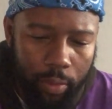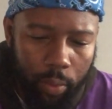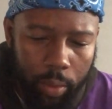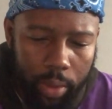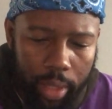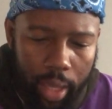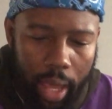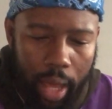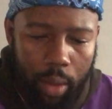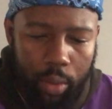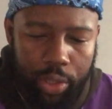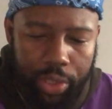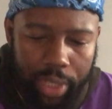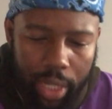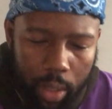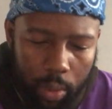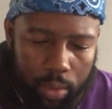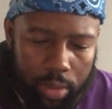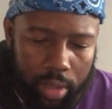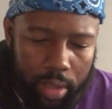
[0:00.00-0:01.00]
And when
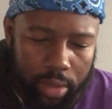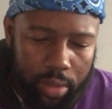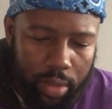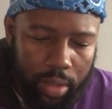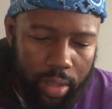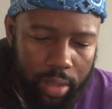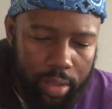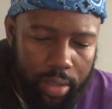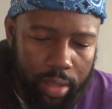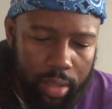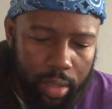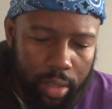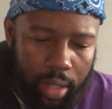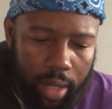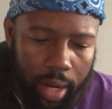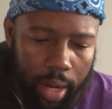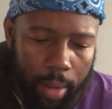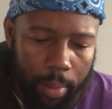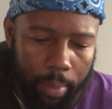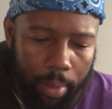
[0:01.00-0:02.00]
Yahushua was entered into
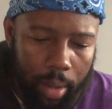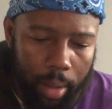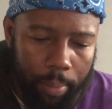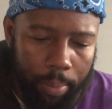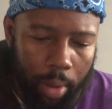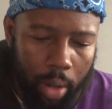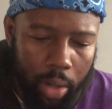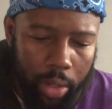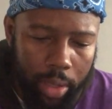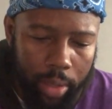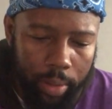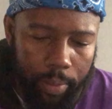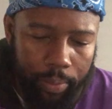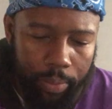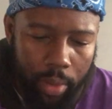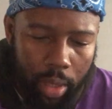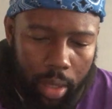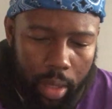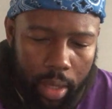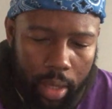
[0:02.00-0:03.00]
Capernaum,
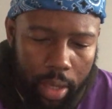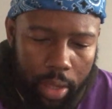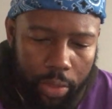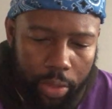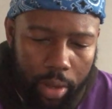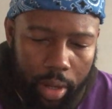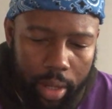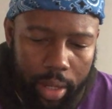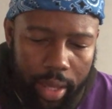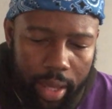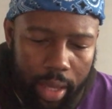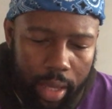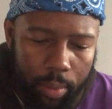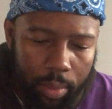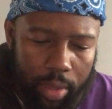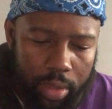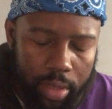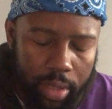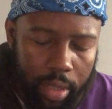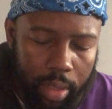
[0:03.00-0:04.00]
there came
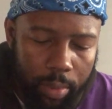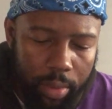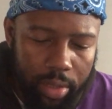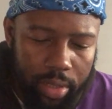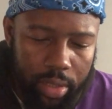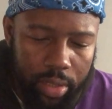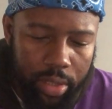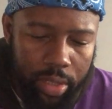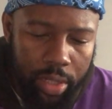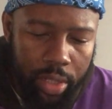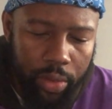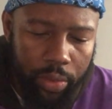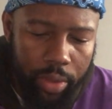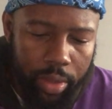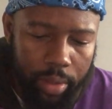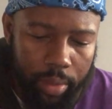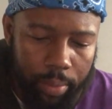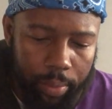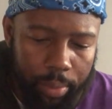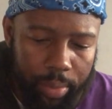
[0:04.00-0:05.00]
unto him a
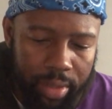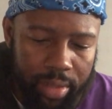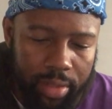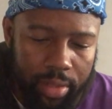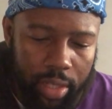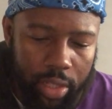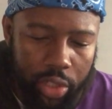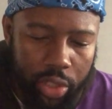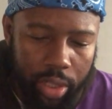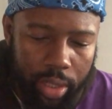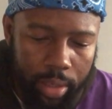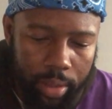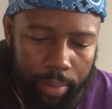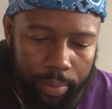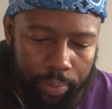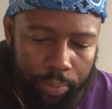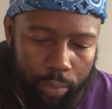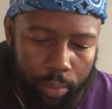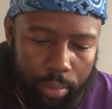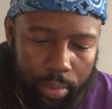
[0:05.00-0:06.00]
centurion beseeching
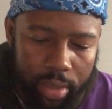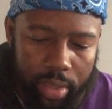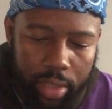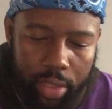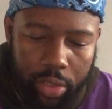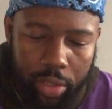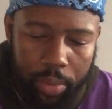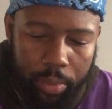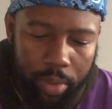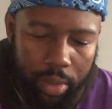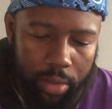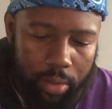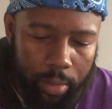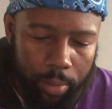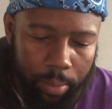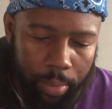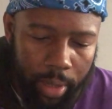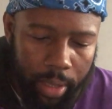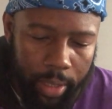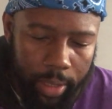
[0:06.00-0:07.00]
him, beseeching means to
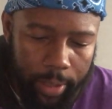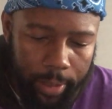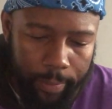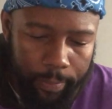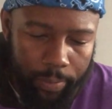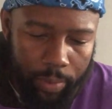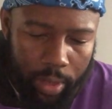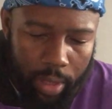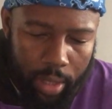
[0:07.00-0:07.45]
beg,